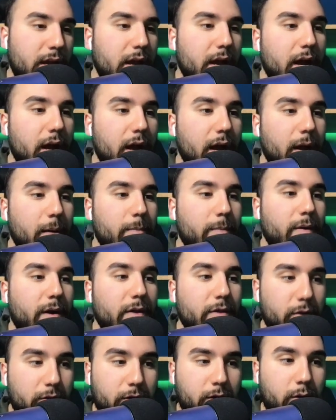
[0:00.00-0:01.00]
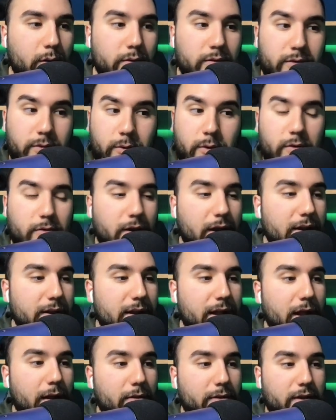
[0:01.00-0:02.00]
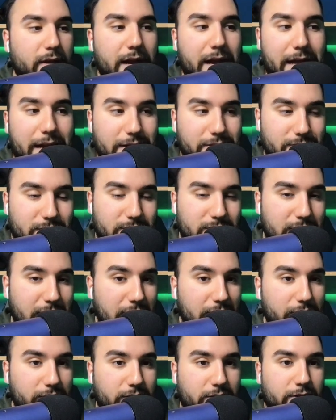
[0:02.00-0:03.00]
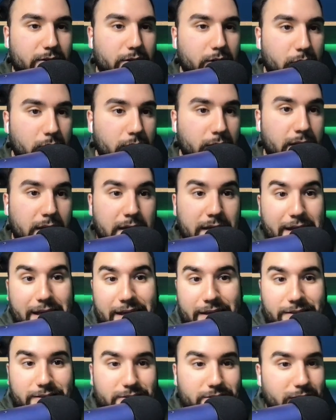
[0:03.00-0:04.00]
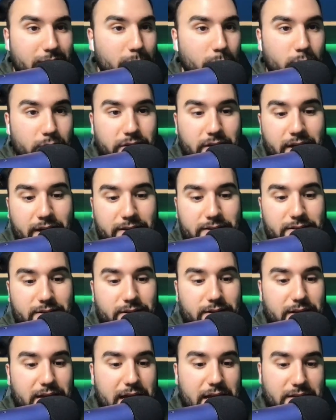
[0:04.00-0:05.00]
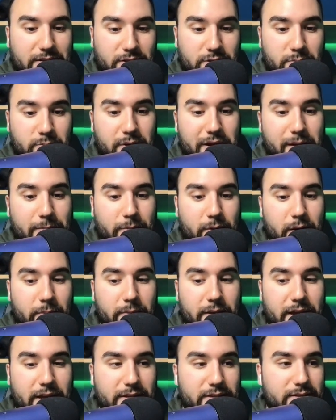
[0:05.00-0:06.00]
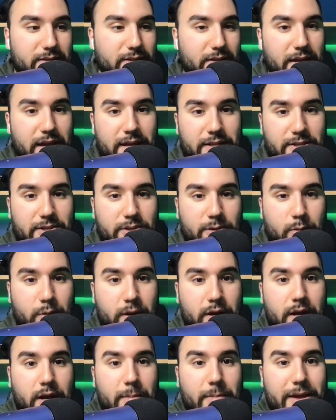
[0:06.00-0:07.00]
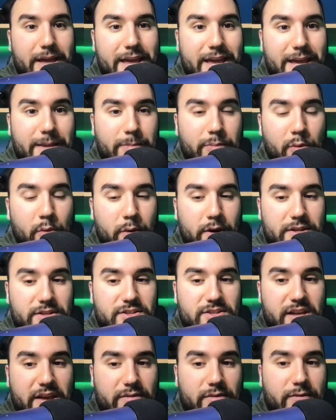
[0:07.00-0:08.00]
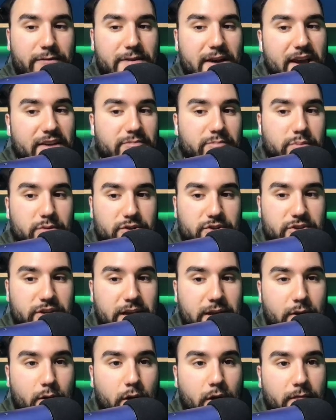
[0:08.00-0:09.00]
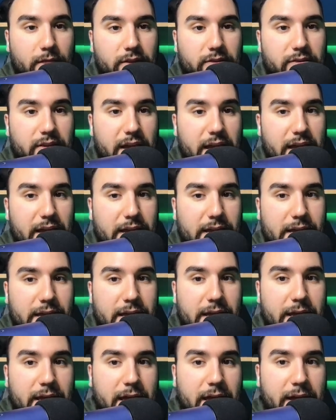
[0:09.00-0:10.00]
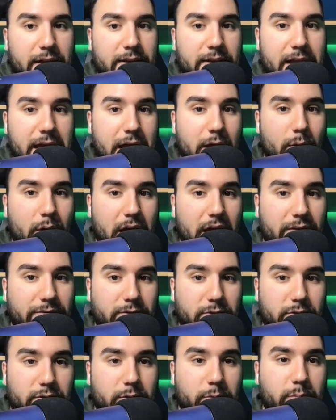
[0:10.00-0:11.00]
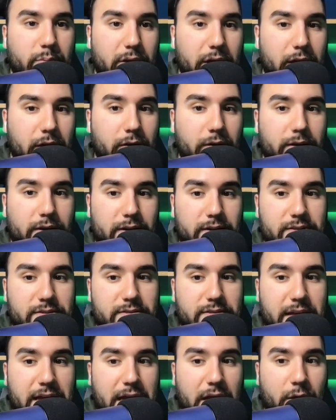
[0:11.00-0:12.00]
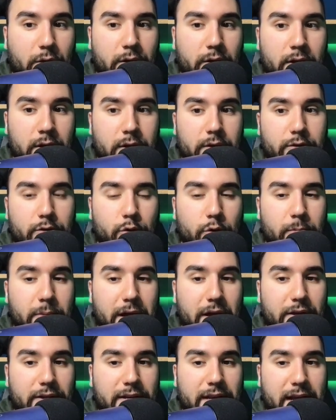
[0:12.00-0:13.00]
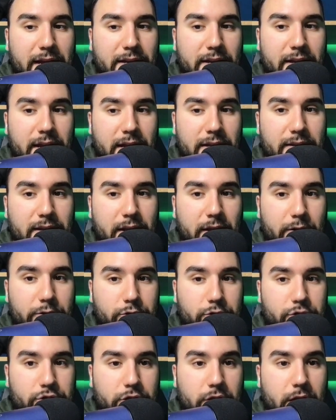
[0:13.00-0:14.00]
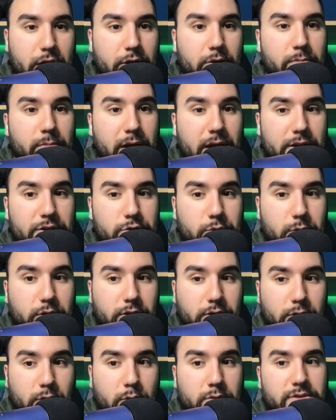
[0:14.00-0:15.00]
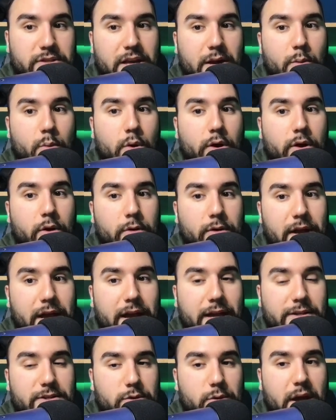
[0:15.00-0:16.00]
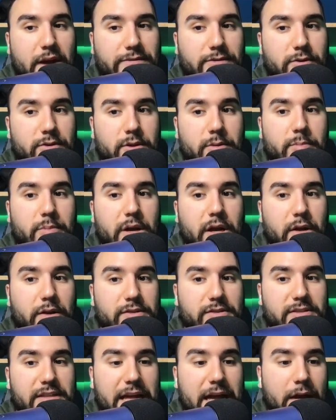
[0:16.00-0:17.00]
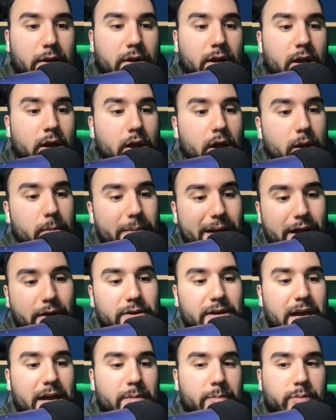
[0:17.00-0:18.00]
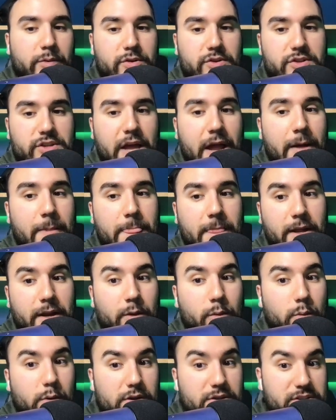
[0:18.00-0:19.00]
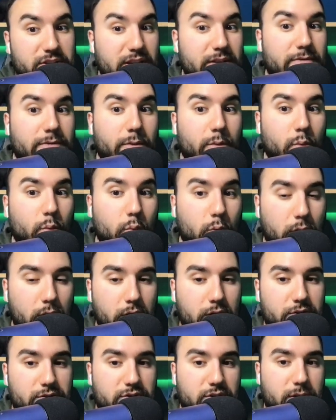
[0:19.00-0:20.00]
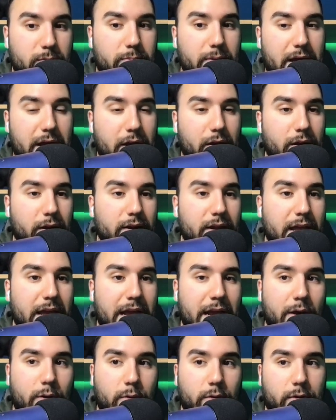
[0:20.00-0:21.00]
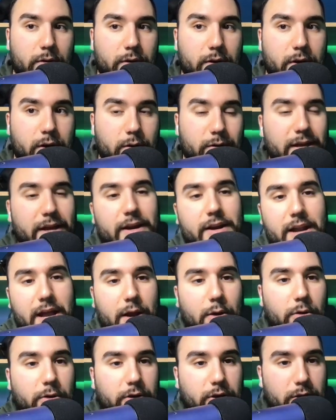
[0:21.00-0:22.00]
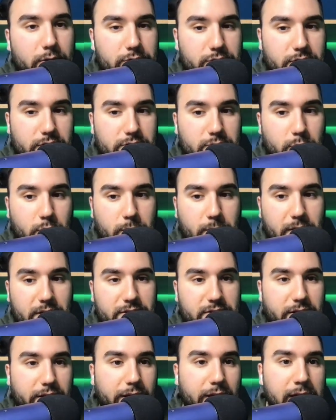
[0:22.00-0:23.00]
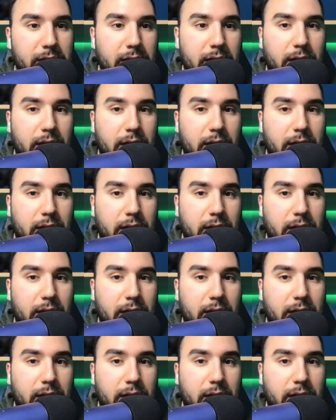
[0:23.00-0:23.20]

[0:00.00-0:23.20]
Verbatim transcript: Uh, but they're going through it right now. The guidance is not looking good. And same with Etsy, guys. Let's pop up Etsy. Etsy went up 8.75% on the day. And now, after the bell, it is down to about $99 a share. And mind you, it closed at 109 So after the bell, it's down about 9%, and it was even worse about an hour ago. Not an hour ago, geez, what am I saying?